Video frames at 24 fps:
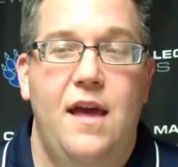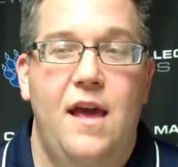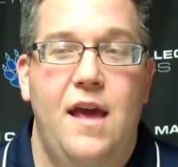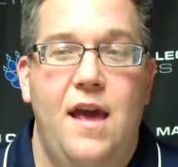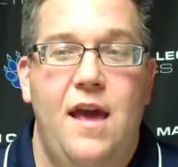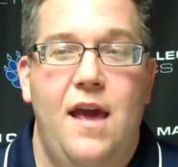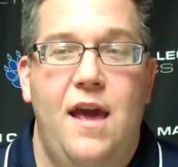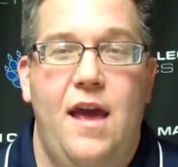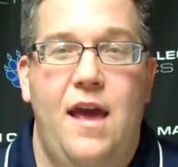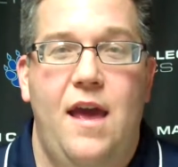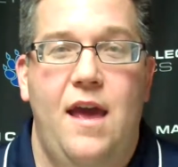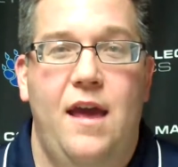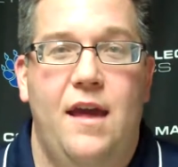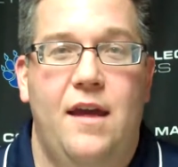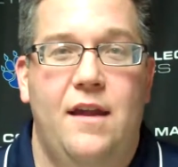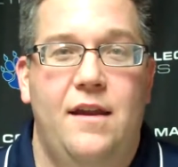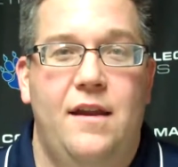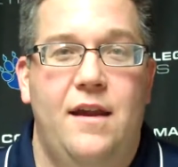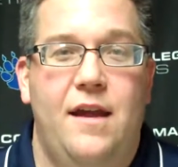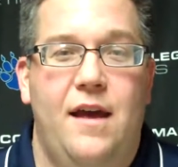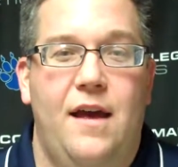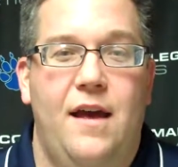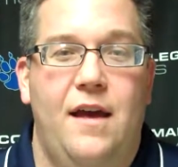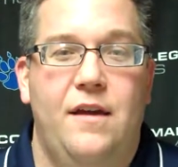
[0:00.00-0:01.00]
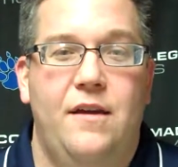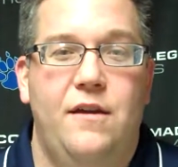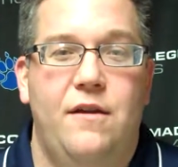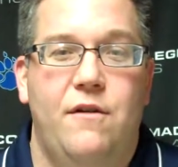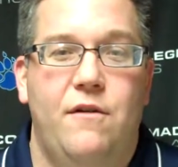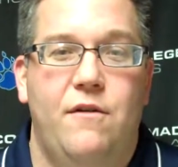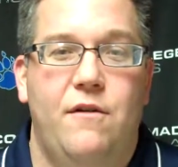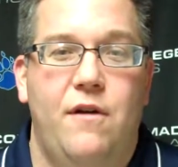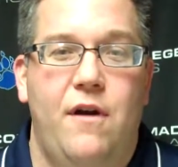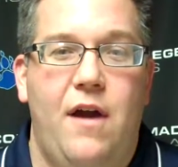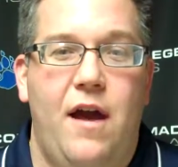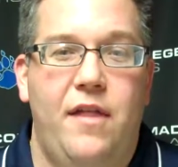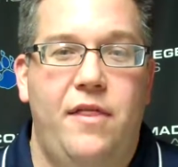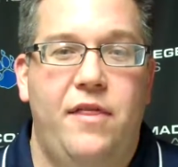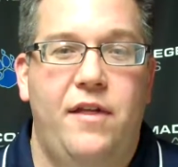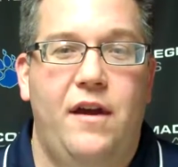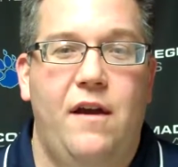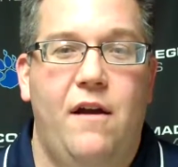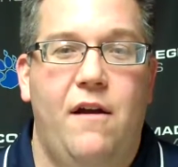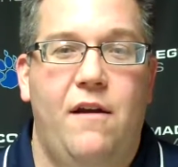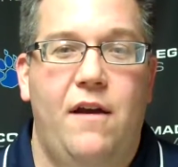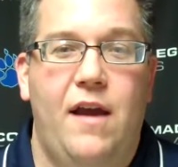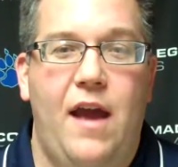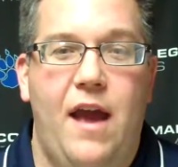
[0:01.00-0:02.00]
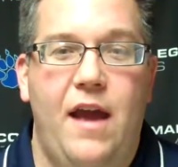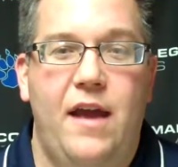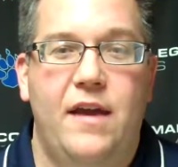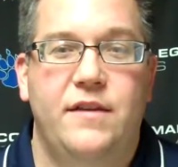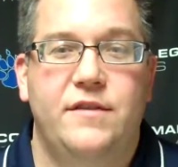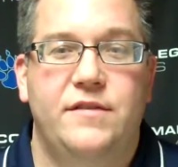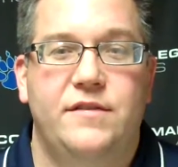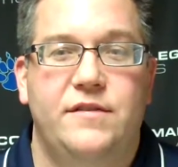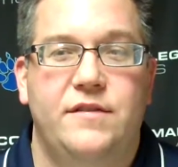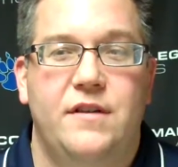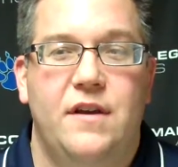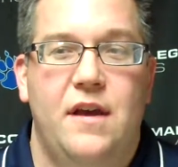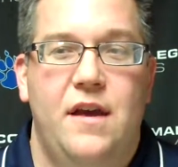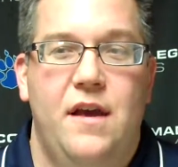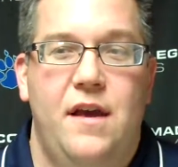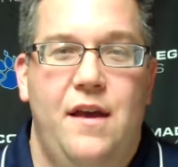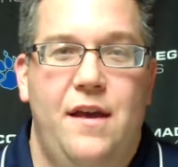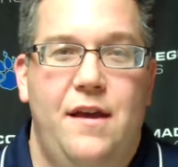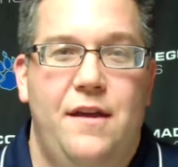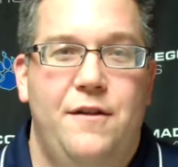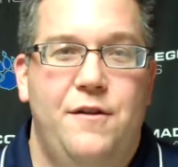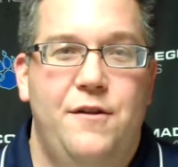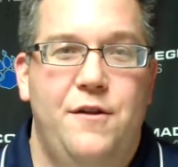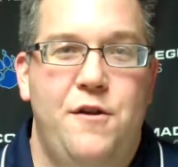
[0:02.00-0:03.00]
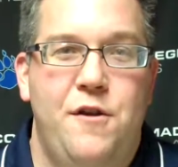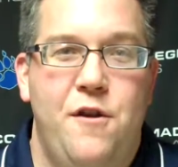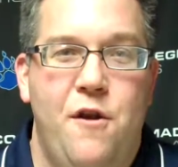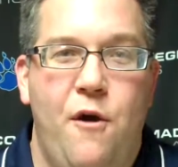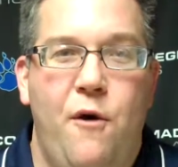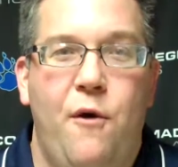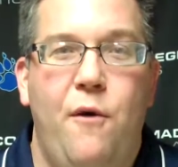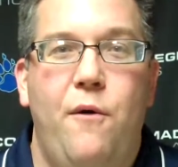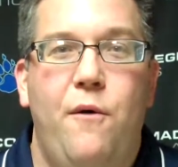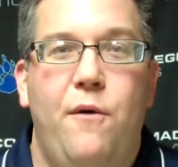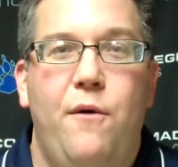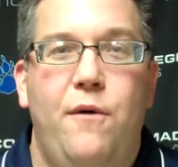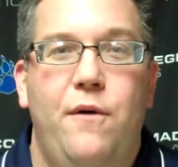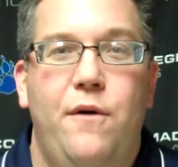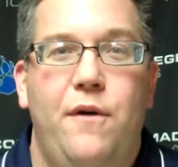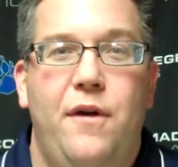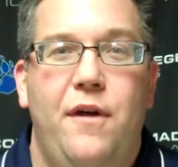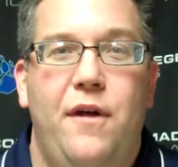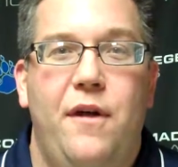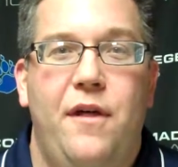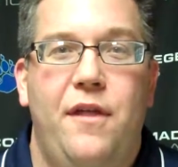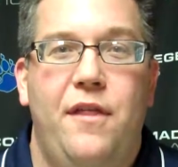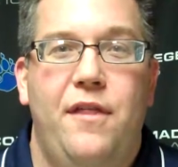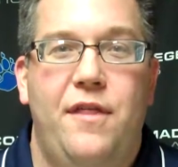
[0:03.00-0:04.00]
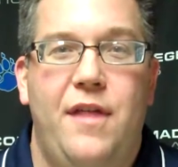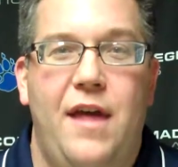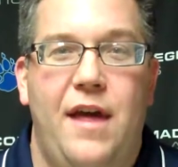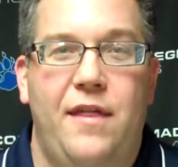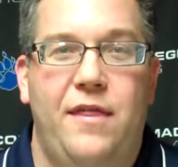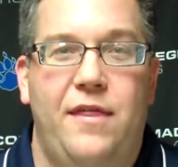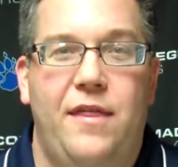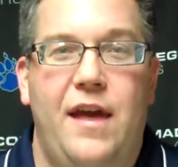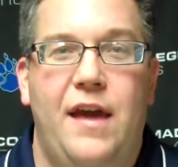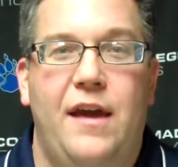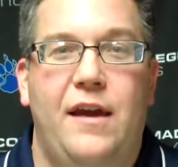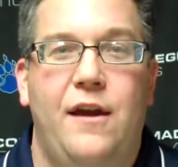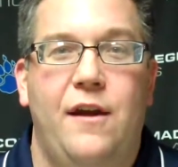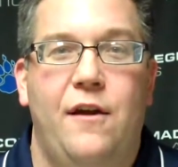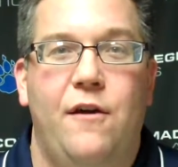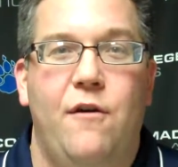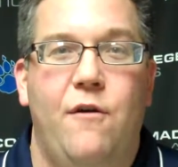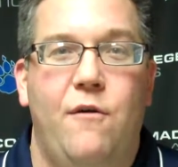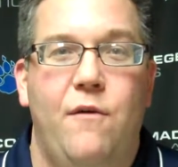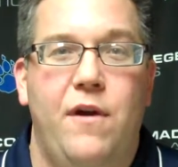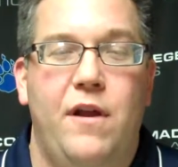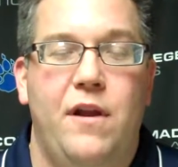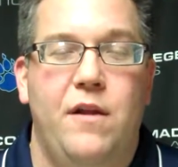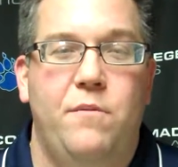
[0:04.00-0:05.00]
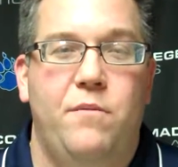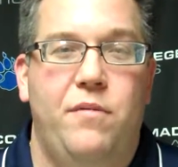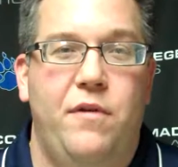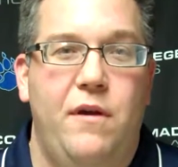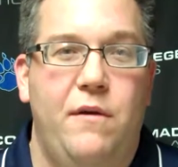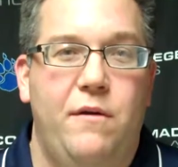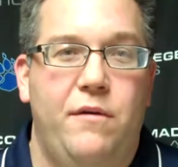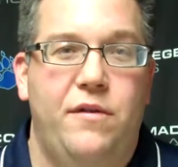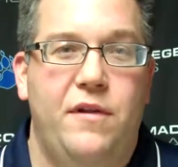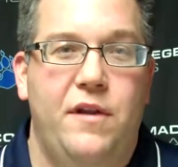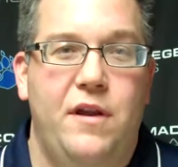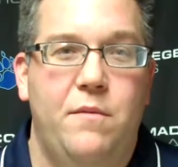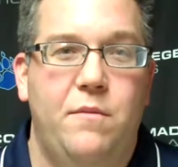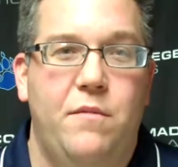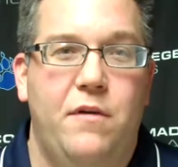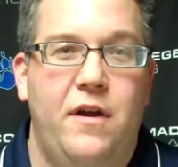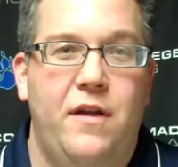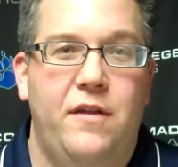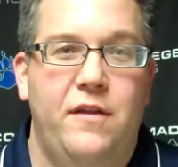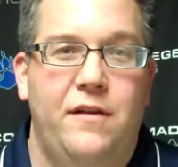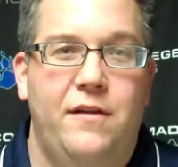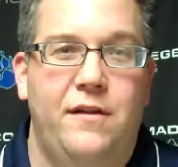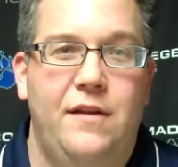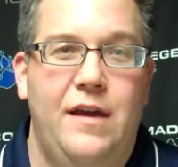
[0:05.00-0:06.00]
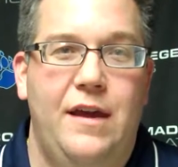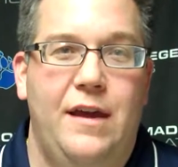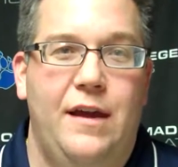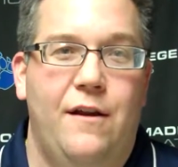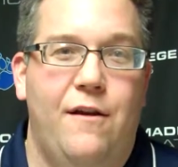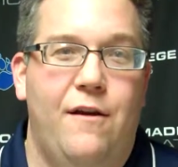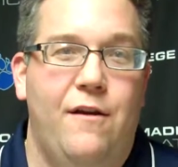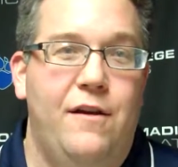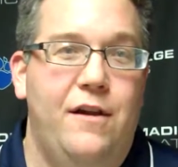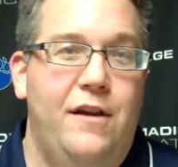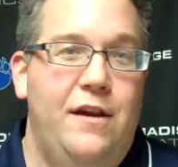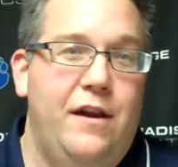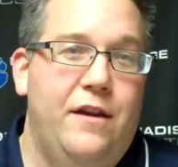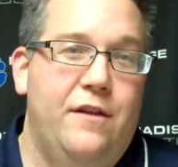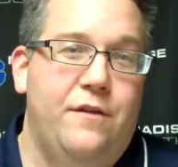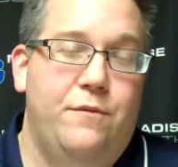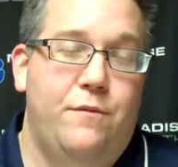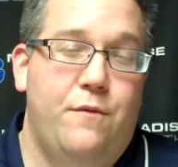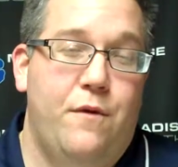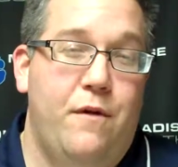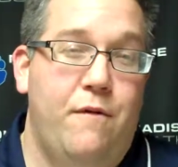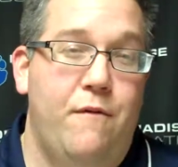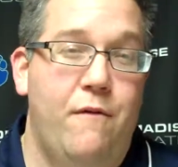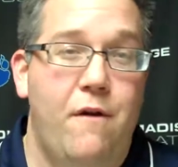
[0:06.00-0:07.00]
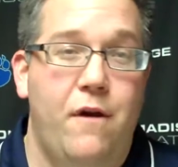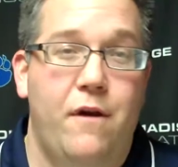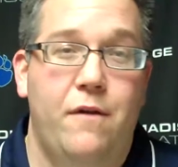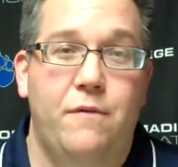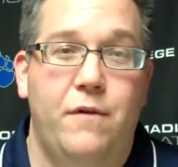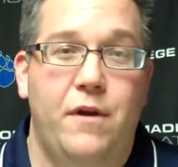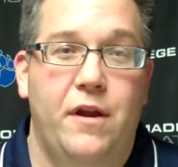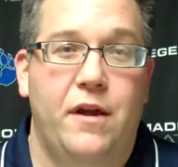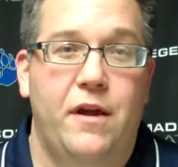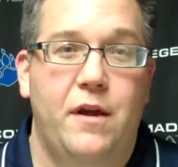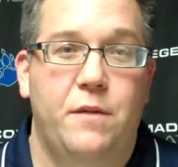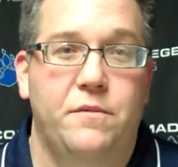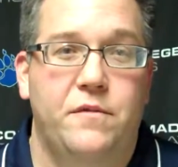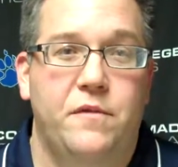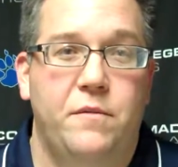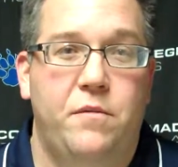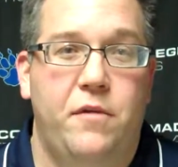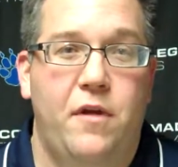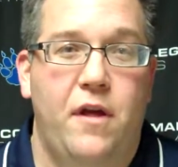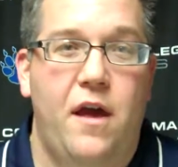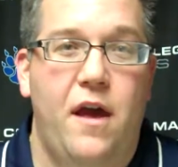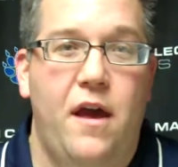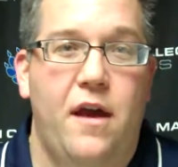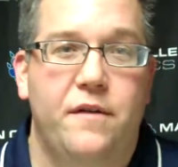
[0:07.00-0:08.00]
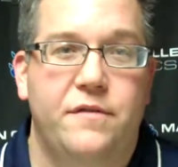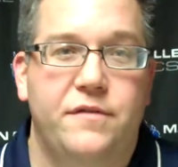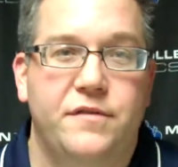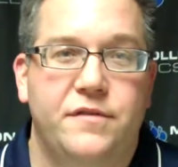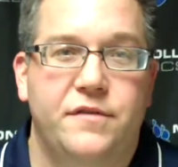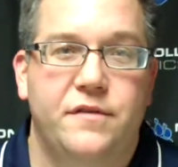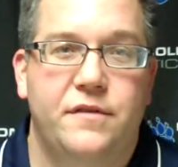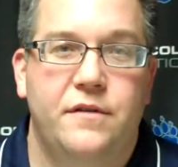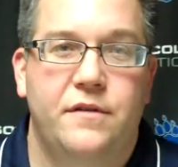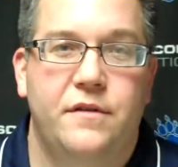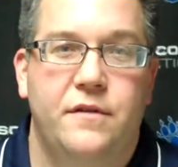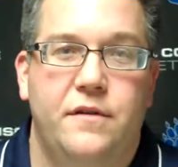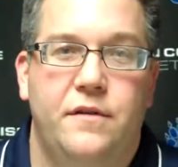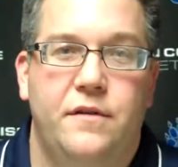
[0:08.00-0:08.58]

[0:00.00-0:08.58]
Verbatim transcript: Yeah. And uh, you know, I think our guys know that they can go in and play with anybody in the league, and all you need is one run when it comes to playoffs.